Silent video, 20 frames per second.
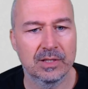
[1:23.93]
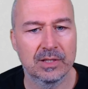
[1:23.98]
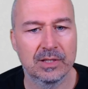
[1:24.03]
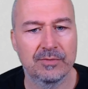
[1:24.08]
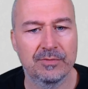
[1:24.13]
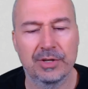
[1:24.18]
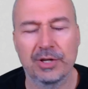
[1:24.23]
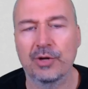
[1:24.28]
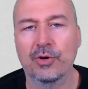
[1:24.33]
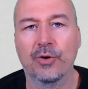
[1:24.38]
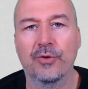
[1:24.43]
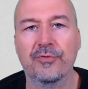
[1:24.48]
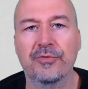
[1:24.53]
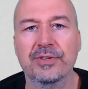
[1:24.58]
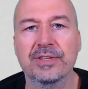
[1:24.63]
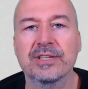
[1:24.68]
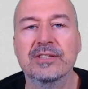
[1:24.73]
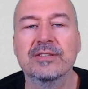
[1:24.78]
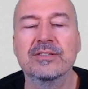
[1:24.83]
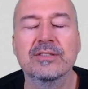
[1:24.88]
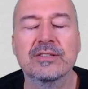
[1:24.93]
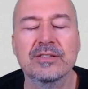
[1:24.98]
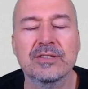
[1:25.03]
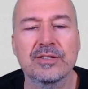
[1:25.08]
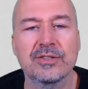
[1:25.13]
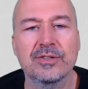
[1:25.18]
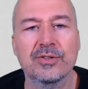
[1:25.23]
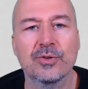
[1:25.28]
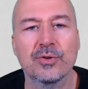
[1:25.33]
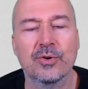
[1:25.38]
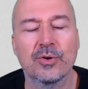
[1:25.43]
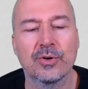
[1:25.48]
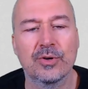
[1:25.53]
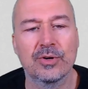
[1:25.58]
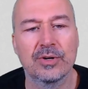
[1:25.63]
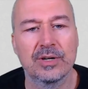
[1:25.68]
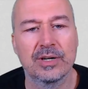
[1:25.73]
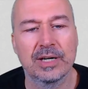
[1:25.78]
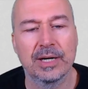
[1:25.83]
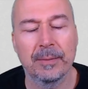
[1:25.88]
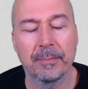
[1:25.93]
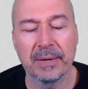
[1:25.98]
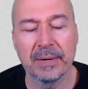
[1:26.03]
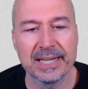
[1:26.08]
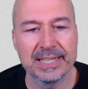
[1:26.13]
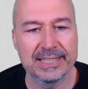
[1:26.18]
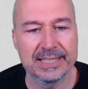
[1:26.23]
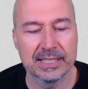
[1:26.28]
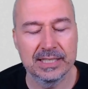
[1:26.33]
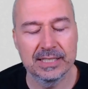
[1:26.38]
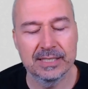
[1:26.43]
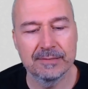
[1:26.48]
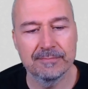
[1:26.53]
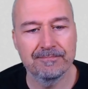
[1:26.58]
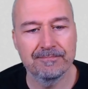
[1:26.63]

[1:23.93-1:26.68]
very confident in your abilities.